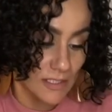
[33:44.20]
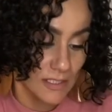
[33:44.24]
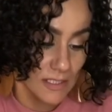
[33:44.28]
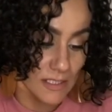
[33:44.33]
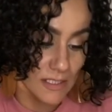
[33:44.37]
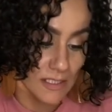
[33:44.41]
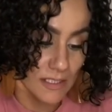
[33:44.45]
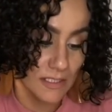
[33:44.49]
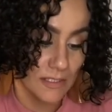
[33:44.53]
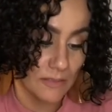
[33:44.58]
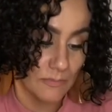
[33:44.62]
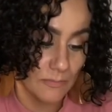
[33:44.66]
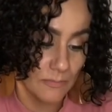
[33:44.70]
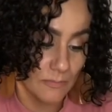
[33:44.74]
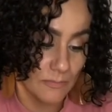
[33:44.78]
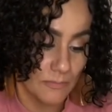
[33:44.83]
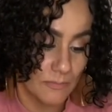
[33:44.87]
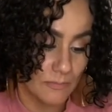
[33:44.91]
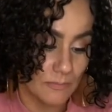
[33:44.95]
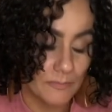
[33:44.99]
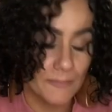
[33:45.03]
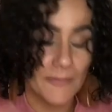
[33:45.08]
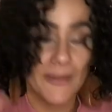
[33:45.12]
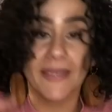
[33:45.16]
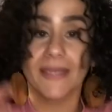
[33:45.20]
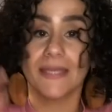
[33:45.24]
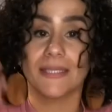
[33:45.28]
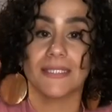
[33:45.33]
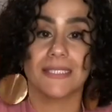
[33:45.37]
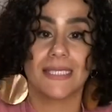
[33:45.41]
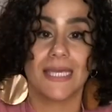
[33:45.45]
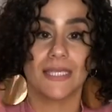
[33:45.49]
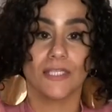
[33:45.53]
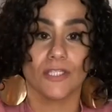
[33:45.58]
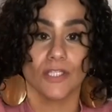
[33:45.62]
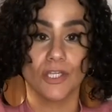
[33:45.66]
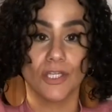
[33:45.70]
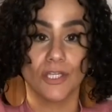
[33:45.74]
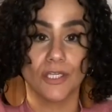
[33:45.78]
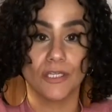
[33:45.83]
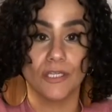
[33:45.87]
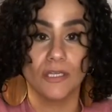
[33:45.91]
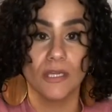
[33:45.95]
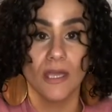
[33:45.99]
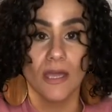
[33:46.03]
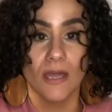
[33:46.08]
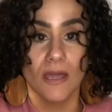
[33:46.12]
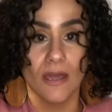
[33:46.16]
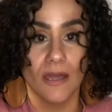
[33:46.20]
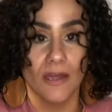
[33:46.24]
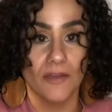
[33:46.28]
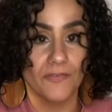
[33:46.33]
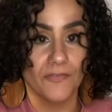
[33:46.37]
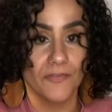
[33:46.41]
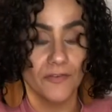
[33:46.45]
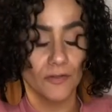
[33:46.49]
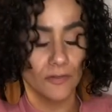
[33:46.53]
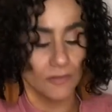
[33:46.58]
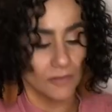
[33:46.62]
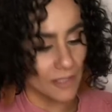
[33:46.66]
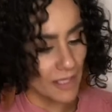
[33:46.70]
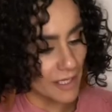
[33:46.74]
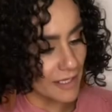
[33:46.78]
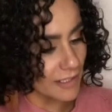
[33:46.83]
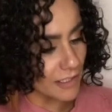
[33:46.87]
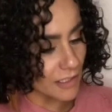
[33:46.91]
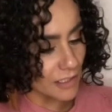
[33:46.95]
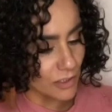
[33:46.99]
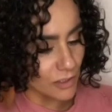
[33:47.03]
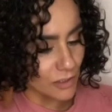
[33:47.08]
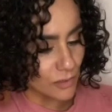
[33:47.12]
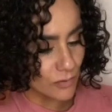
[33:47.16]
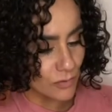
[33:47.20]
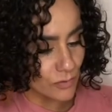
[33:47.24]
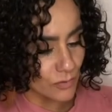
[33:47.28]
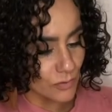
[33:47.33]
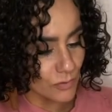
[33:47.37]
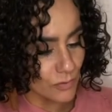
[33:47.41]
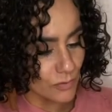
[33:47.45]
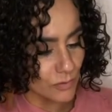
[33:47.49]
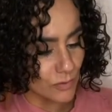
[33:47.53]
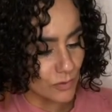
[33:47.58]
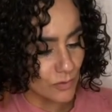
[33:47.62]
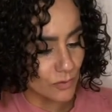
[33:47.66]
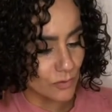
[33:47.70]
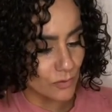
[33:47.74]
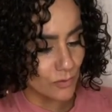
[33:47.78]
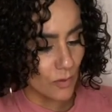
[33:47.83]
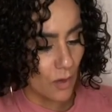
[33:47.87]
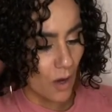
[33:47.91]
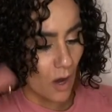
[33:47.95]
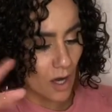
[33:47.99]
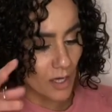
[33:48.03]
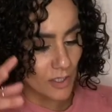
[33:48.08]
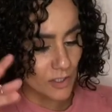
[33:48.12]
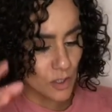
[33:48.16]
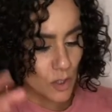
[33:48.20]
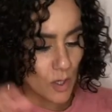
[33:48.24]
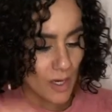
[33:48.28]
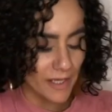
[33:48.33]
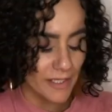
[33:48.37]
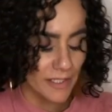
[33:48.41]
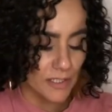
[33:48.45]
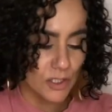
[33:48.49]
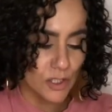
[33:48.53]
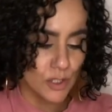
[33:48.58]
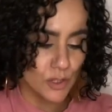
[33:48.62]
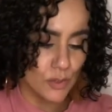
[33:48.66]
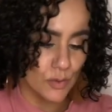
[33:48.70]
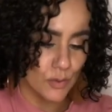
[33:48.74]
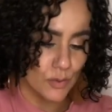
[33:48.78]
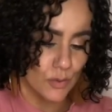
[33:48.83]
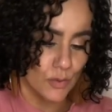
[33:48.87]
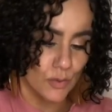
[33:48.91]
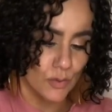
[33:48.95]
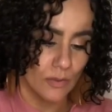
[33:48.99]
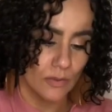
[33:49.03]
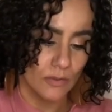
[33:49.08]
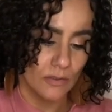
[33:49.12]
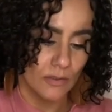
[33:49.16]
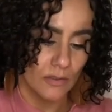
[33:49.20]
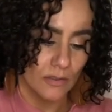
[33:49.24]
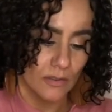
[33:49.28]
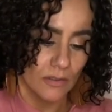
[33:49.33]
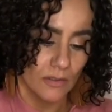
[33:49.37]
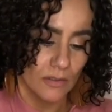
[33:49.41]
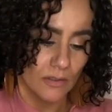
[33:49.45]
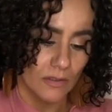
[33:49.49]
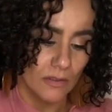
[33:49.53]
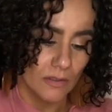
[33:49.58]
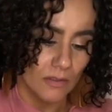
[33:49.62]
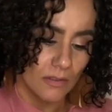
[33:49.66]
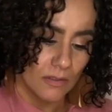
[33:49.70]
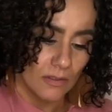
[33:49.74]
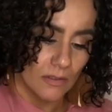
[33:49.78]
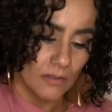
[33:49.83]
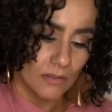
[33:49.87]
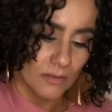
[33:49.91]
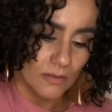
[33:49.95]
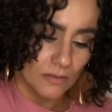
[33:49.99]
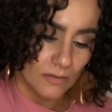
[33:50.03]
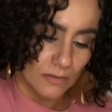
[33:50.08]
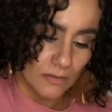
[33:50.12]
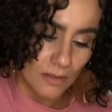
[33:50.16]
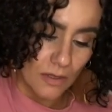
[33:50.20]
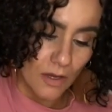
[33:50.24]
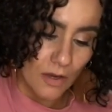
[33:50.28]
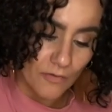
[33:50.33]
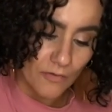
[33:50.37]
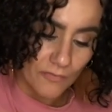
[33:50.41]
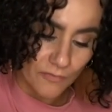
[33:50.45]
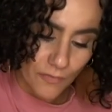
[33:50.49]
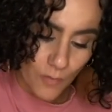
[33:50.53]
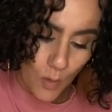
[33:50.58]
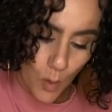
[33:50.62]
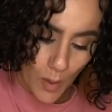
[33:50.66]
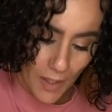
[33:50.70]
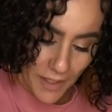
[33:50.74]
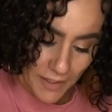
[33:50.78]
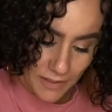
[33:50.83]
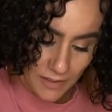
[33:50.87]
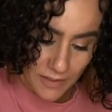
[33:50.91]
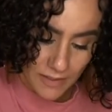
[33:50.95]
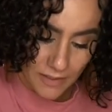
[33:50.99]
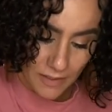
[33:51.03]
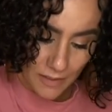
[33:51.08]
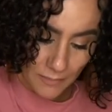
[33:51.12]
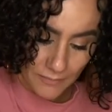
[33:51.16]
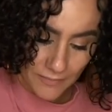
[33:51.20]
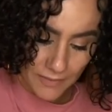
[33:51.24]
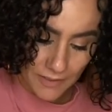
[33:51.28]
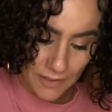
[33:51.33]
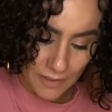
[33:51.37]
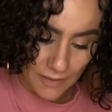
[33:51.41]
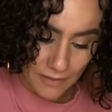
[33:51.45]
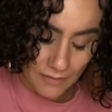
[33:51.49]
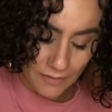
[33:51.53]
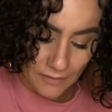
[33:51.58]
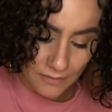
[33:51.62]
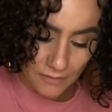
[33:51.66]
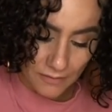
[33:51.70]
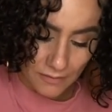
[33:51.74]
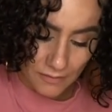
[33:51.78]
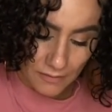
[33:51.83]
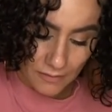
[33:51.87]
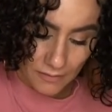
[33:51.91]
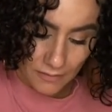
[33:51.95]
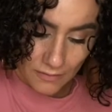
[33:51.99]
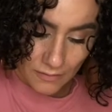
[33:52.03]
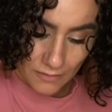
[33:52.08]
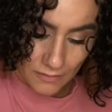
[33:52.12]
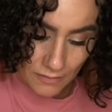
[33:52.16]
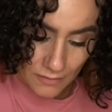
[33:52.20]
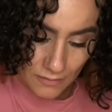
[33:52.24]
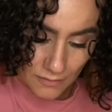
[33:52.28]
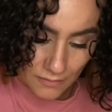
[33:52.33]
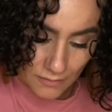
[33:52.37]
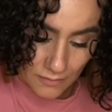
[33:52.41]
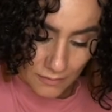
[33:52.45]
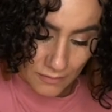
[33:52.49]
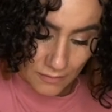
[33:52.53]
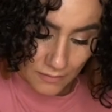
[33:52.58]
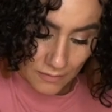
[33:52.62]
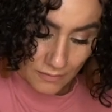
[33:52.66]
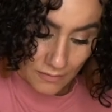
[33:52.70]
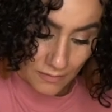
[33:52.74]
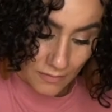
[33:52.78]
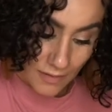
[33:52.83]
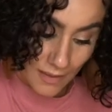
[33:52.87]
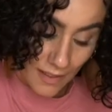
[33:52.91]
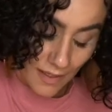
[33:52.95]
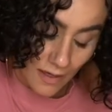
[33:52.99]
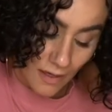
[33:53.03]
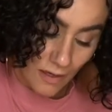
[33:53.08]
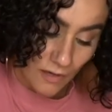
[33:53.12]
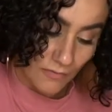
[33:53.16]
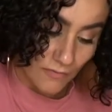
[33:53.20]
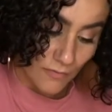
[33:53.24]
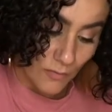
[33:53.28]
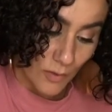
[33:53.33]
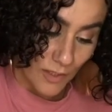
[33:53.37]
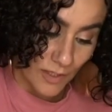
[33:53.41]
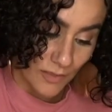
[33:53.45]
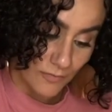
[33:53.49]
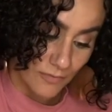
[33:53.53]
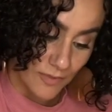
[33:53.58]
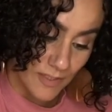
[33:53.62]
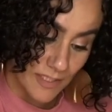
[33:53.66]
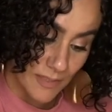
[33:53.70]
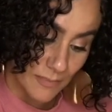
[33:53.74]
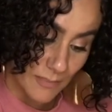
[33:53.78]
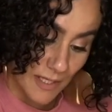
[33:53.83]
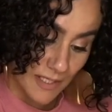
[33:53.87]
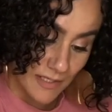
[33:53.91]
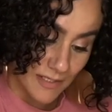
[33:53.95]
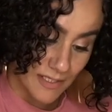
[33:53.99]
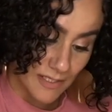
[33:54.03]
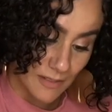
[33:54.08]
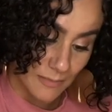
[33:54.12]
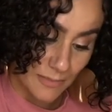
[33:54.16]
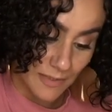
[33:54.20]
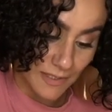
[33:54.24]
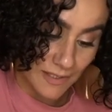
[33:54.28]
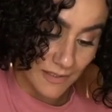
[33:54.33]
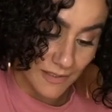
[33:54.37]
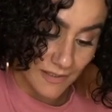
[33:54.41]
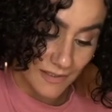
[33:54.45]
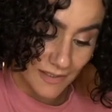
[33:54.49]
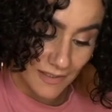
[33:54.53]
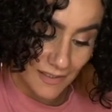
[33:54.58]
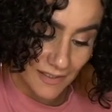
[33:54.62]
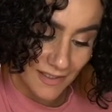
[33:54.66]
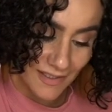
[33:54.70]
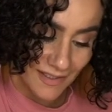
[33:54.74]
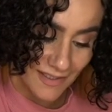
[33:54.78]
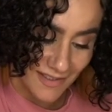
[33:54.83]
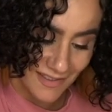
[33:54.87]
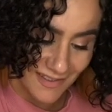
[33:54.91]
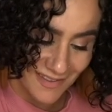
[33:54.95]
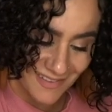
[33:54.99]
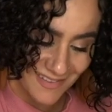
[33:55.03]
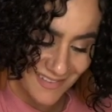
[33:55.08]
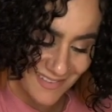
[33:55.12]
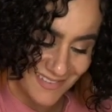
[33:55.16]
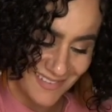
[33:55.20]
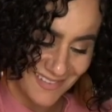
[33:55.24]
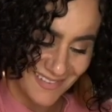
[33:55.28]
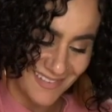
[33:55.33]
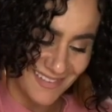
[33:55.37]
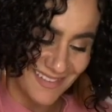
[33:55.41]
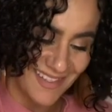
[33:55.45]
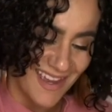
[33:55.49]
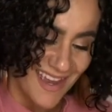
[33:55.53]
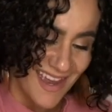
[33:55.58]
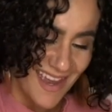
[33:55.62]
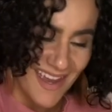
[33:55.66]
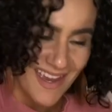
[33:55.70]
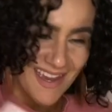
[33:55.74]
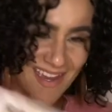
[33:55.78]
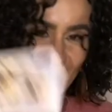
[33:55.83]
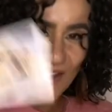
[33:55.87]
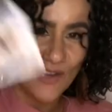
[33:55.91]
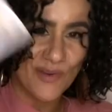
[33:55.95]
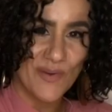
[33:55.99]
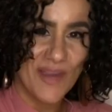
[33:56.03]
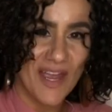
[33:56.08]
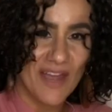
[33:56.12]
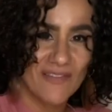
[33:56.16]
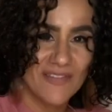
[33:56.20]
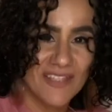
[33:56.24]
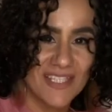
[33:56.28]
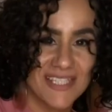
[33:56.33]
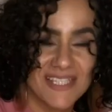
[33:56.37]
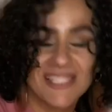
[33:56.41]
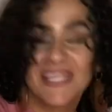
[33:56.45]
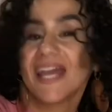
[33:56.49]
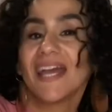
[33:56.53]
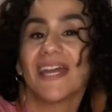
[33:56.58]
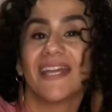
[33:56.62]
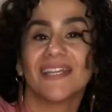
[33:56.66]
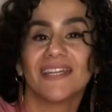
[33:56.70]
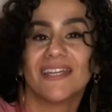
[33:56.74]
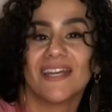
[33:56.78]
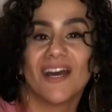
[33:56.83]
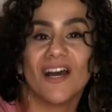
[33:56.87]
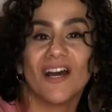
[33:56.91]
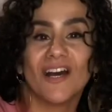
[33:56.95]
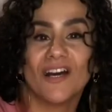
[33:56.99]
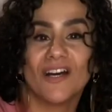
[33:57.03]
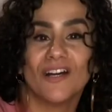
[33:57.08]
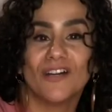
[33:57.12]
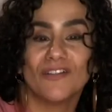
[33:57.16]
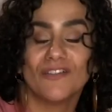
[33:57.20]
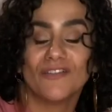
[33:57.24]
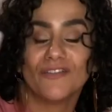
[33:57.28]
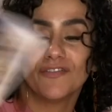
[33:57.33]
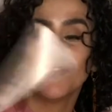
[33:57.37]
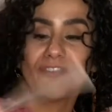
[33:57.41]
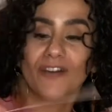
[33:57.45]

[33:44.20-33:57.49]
to pay attention. I feel like you are trying to avoid something. Yeah, avoid responsibility. We have the 10 of